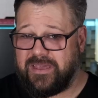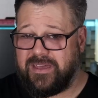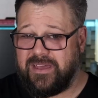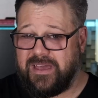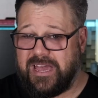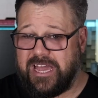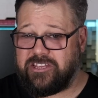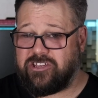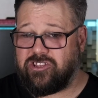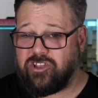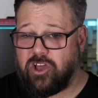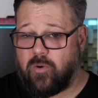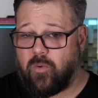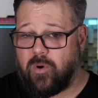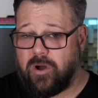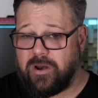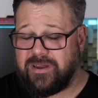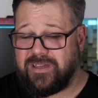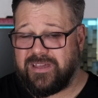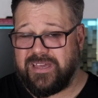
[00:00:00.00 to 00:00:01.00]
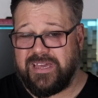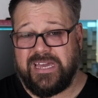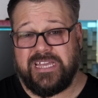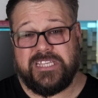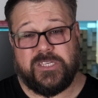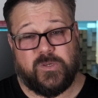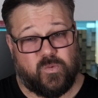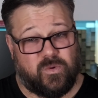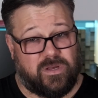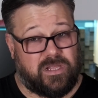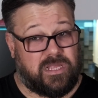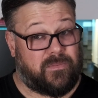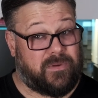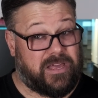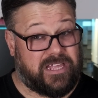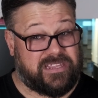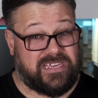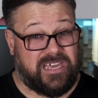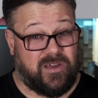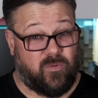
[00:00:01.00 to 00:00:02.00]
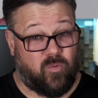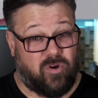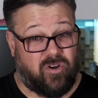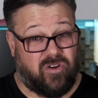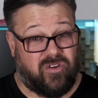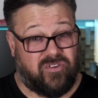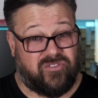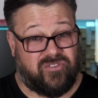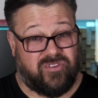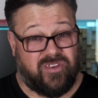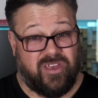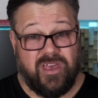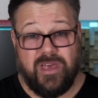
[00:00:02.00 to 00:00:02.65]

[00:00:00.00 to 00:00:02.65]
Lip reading: And you know what? It's really about to get worse.